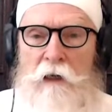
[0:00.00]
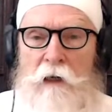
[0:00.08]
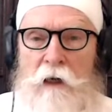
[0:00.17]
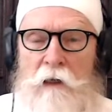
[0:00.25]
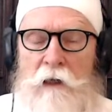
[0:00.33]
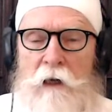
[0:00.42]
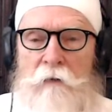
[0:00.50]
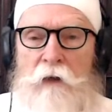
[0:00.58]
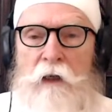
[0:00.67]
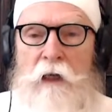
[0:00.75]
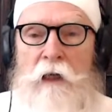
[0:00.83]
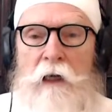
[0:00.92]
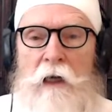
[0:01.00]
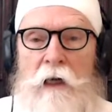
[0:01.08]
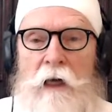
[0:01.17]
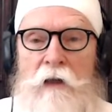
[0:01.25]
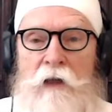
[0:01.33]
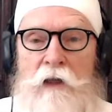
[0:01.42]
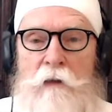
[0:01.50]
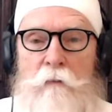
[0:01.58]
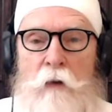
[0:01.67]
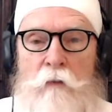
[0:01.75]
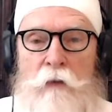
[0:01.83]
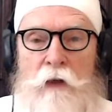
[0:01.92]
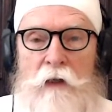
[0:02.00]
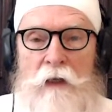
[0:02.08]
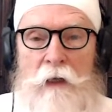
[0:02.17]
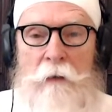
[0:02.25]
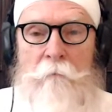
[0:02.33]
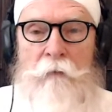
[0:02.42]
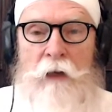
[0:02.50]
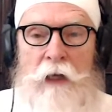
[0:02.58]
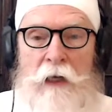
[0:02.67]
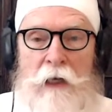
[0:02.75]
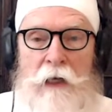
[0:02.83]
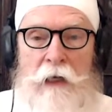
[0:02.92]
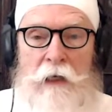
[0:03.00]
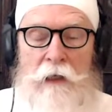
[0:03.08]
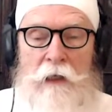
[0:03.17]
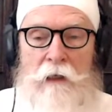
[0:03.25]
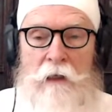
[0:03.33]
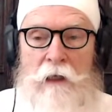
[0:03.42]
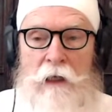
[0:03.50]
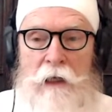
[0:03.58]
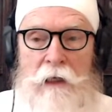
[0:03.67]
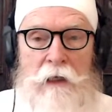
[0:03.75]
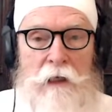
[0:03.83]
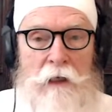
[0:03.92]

definitely at this moment in India,